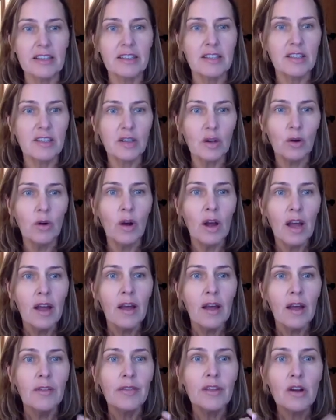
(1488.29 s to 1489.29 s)
So
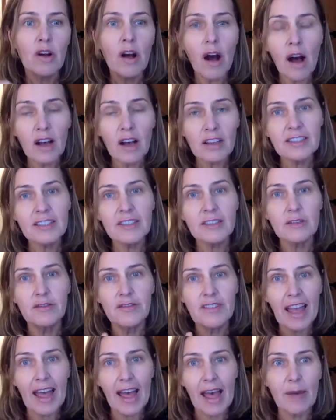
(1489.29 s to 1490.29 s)
the cost
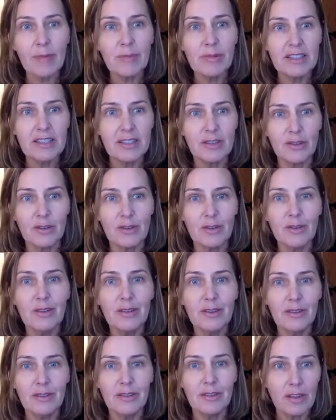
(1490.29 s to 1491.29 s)
of capital
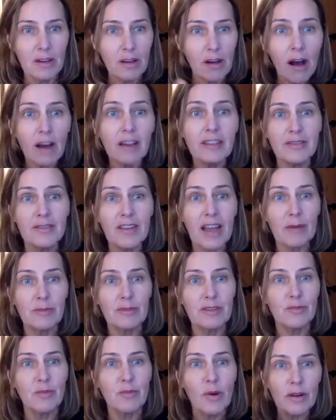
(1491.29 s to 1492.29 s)

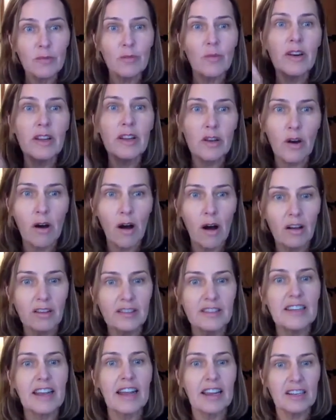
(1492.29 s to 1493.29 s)
is what it
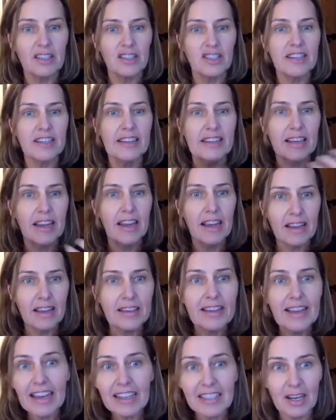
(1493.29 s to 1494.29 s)
costs to actually
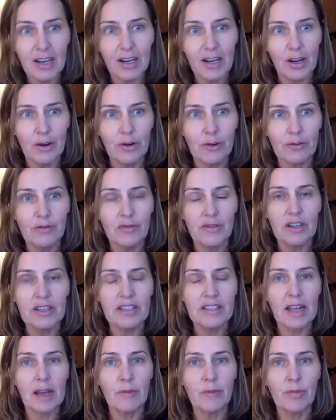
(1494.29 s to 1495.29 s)
get a loan, for
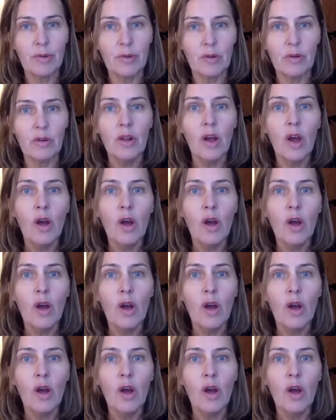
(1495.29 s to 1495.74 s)
example.